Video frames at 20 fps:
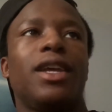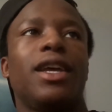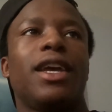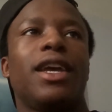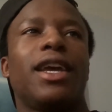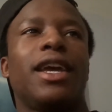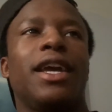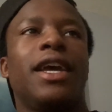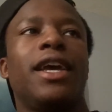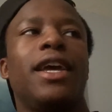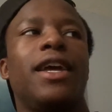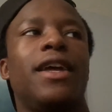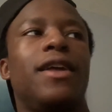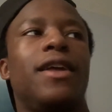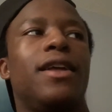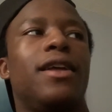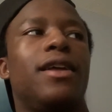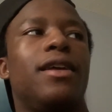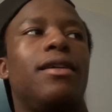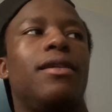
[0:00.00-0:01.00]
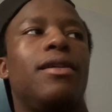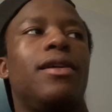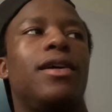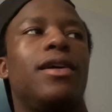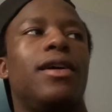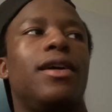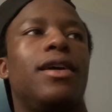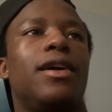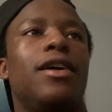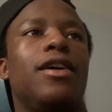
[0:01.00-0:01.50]
And
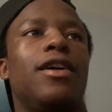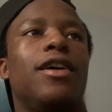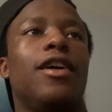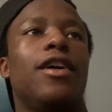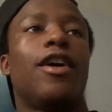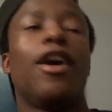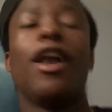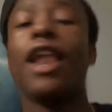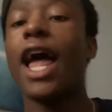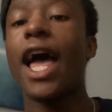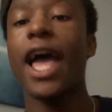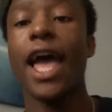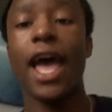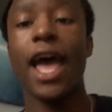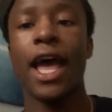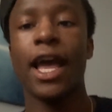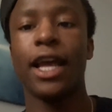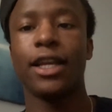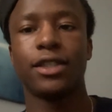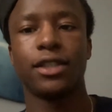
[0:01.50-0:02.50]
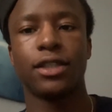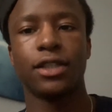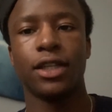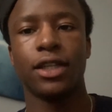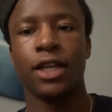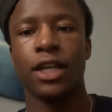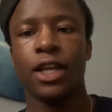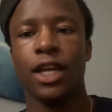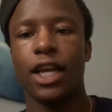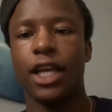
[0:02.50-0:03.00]
all I ask
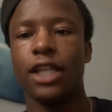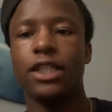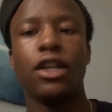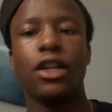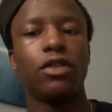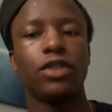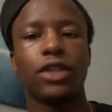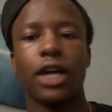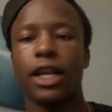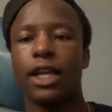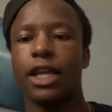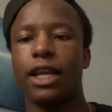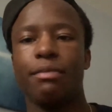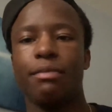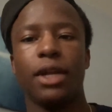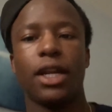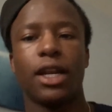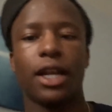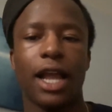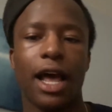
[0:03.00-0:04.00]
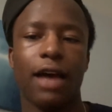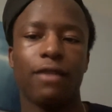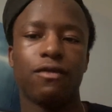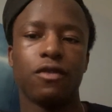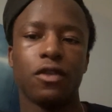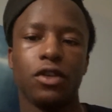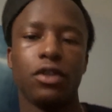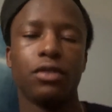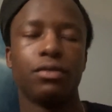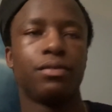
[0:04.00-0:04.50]
is don't try to get me to lie for
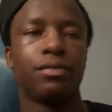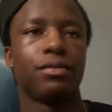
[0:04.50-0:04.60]
you.